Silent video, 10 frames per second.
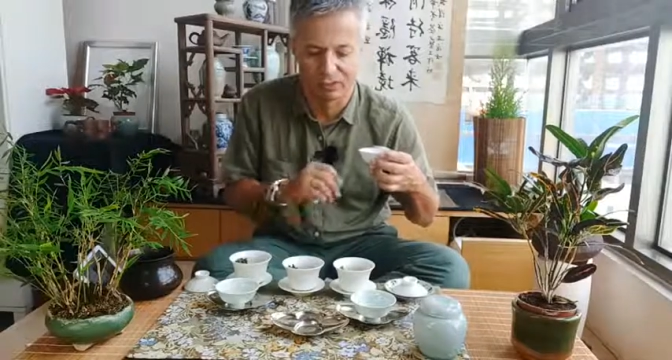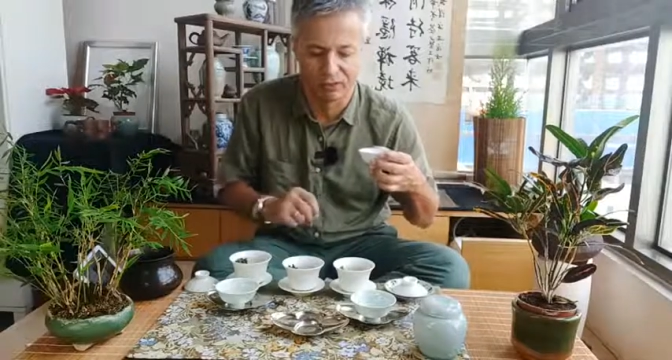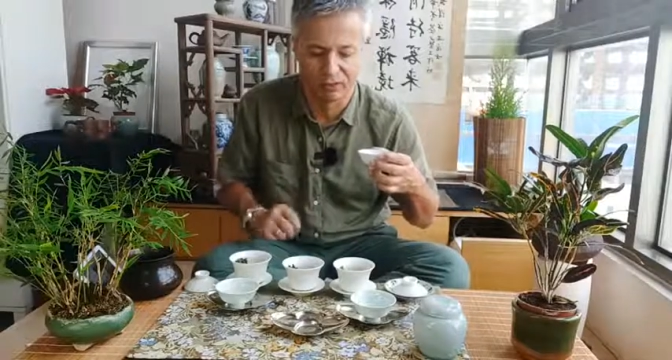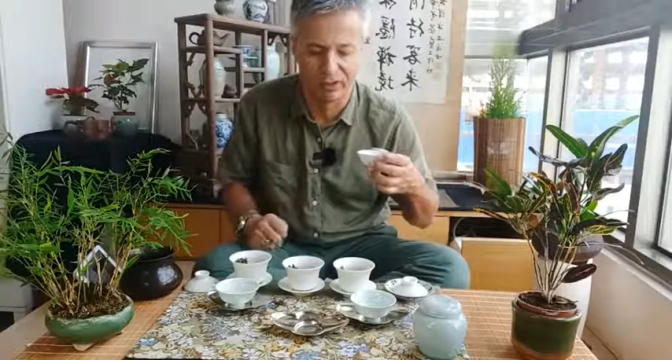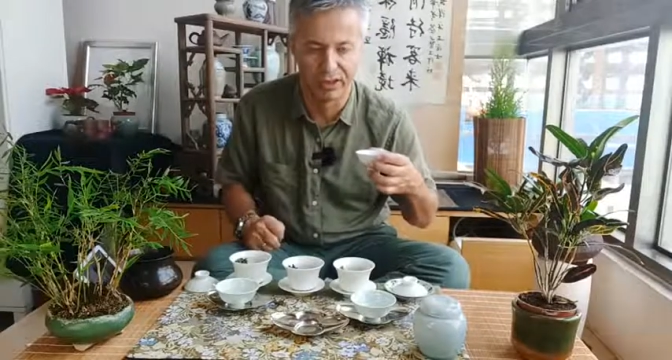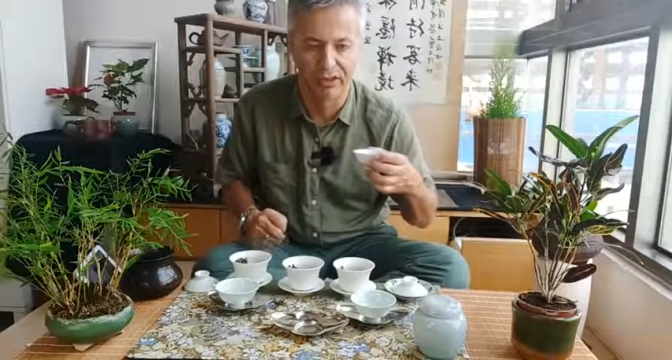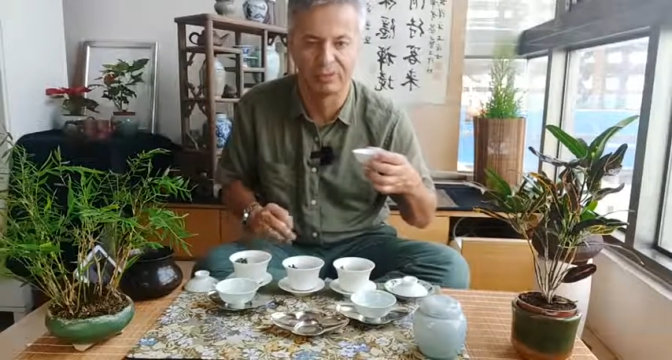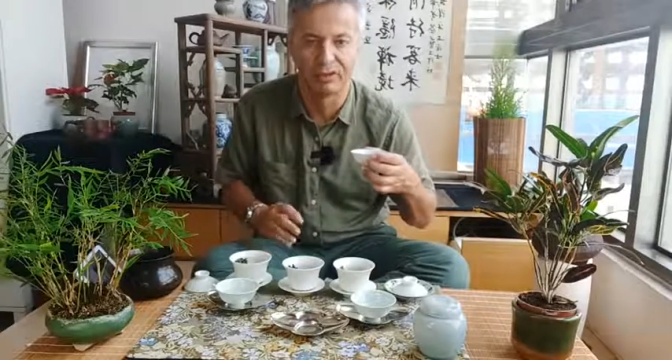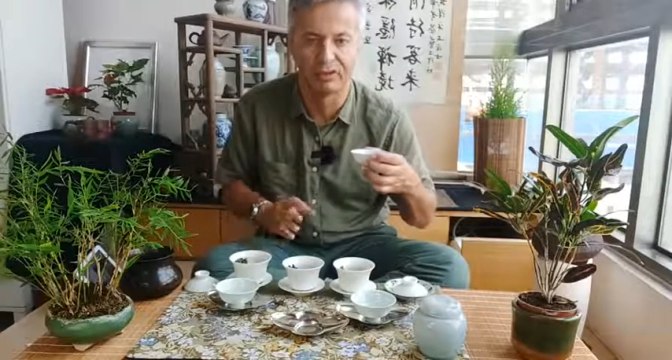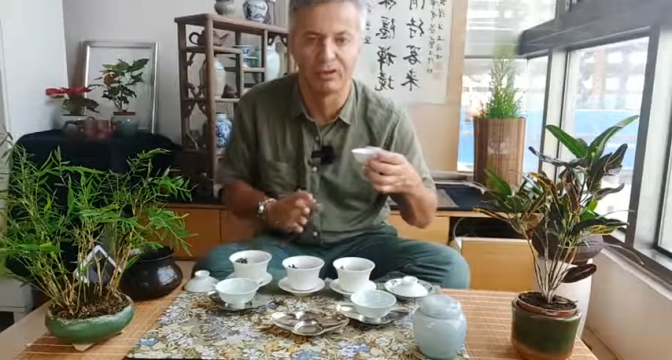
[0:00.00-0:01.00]
pouring a
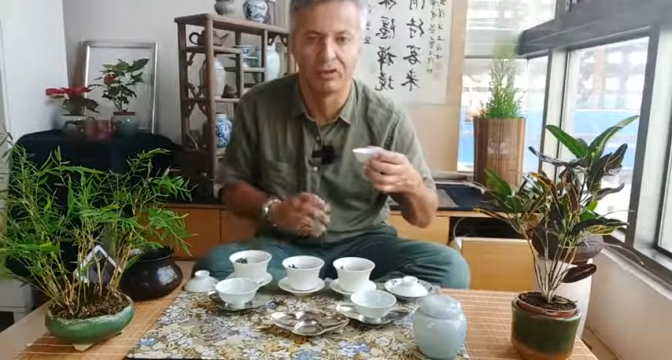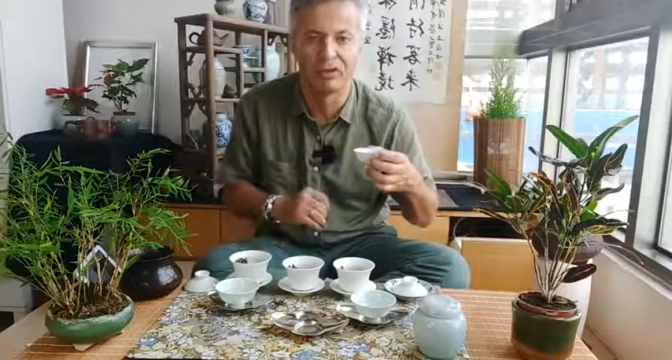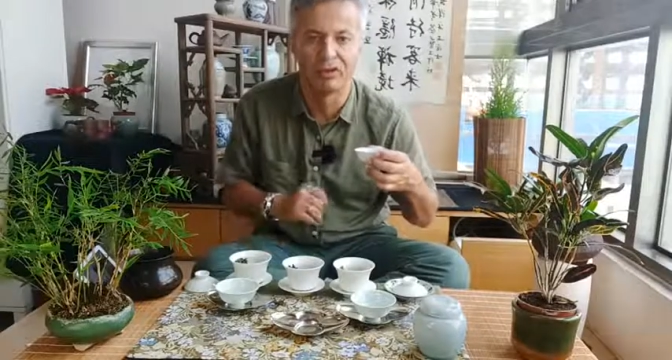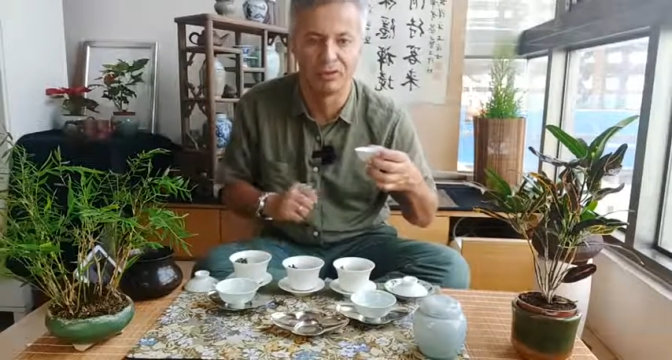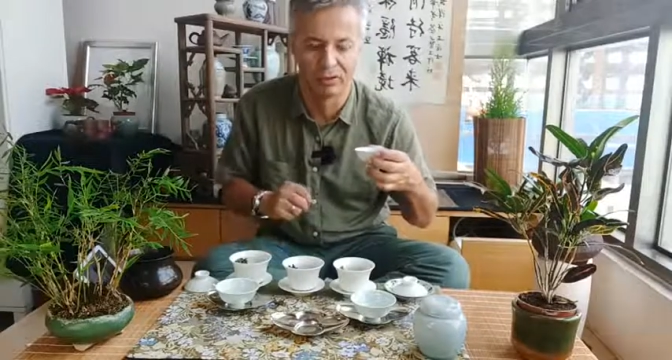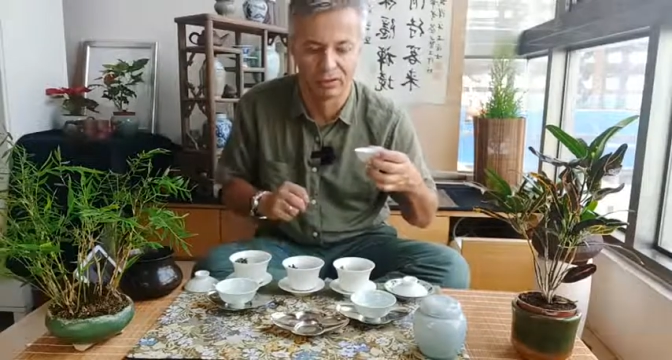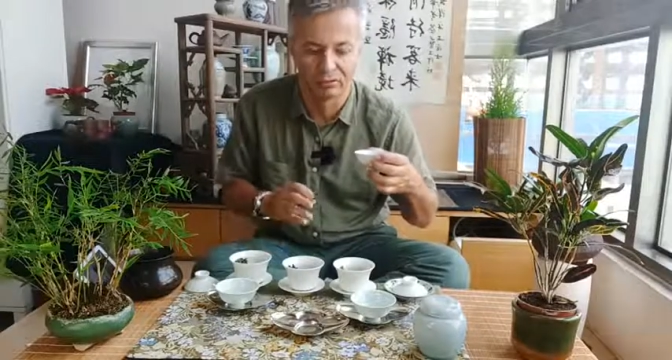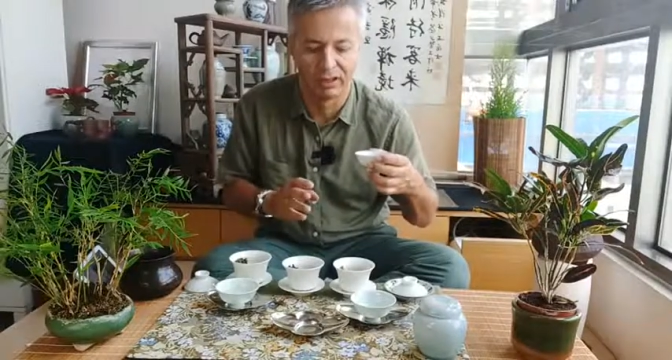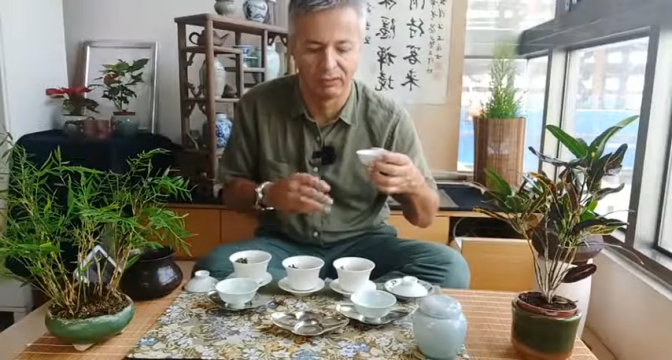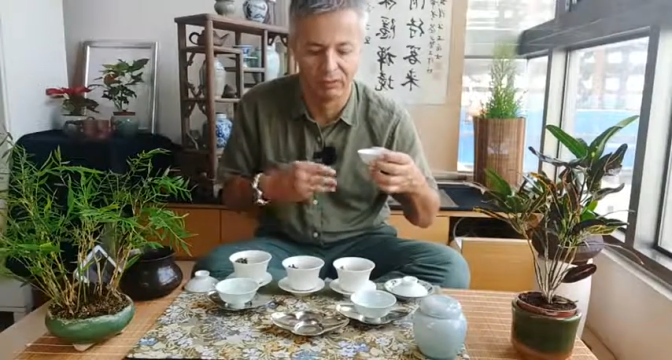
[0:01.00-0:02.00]
bit longer,
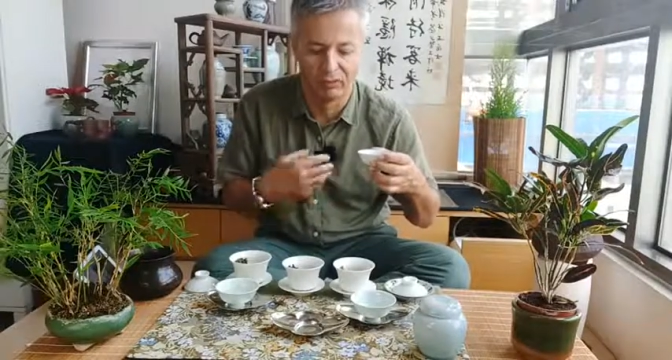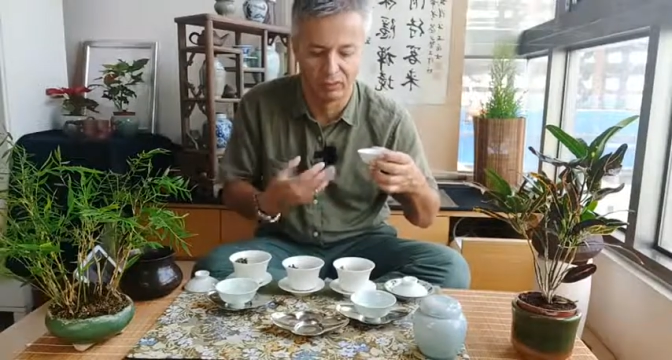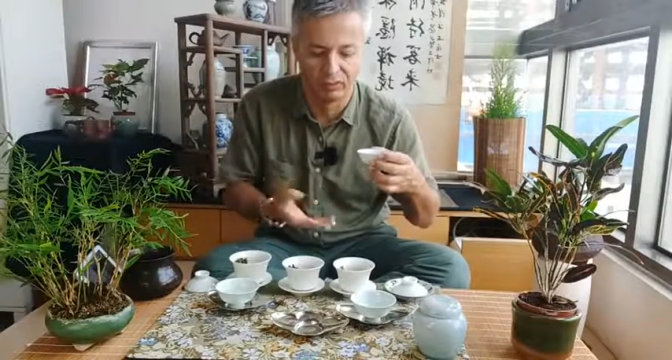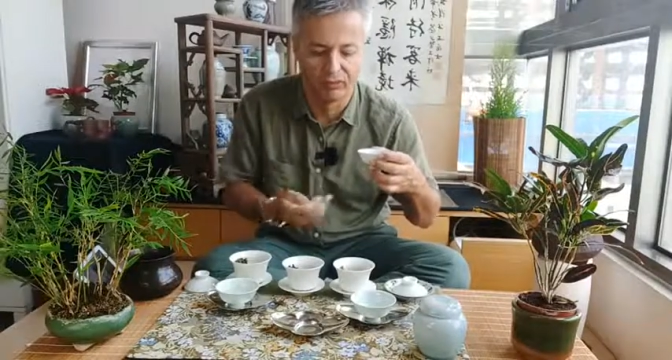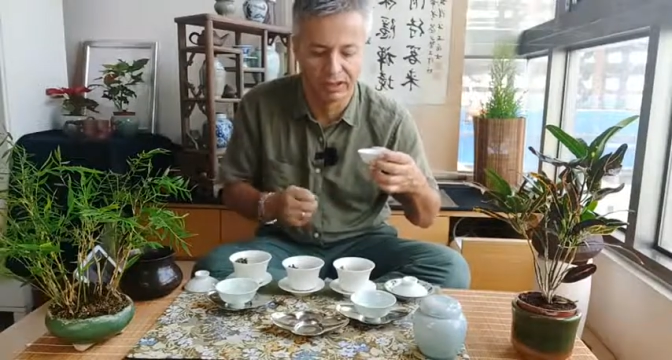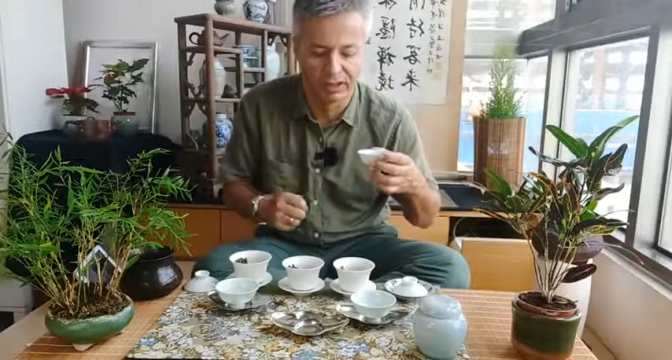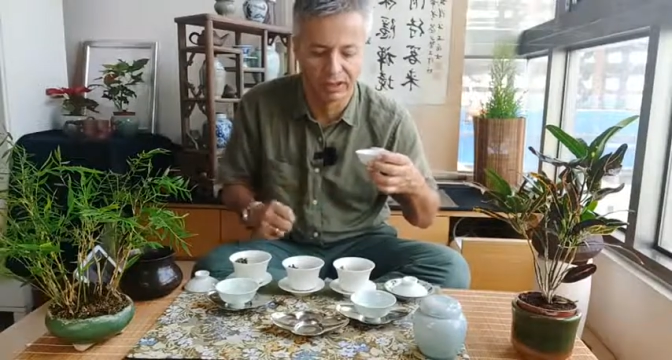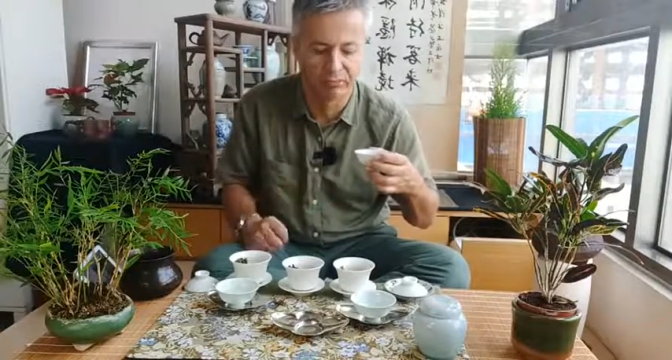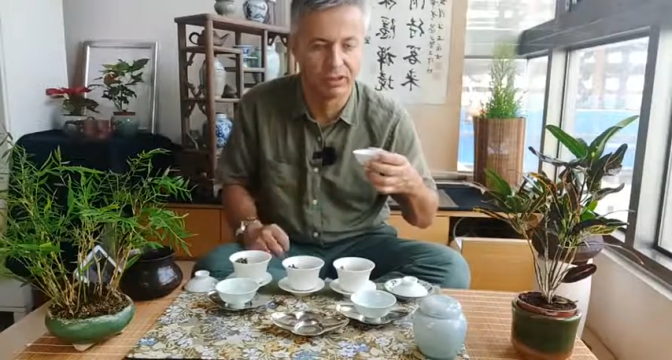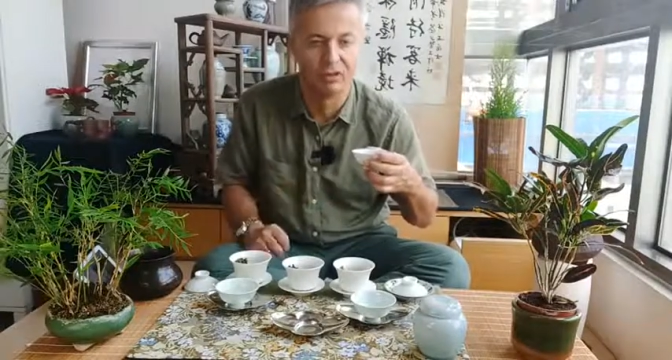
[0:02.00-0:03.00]
by brewing it
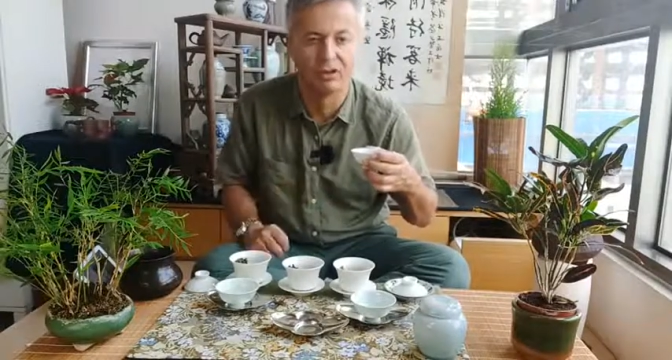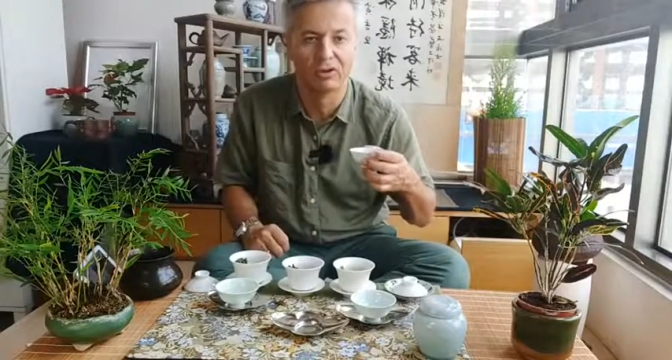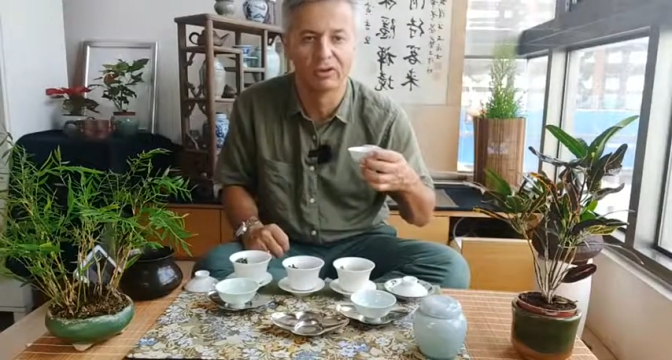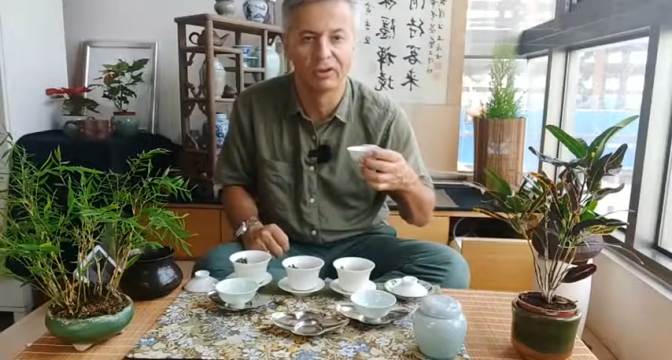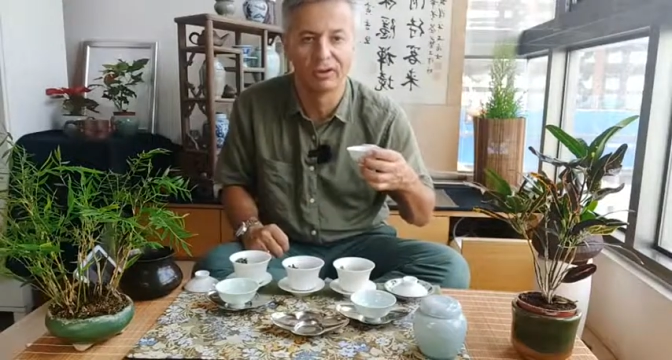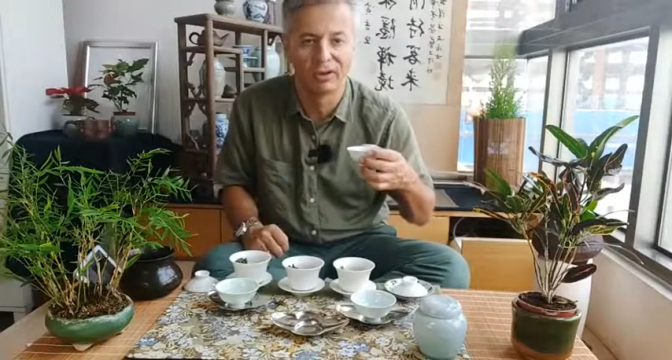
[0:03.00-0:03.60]
a bit longer.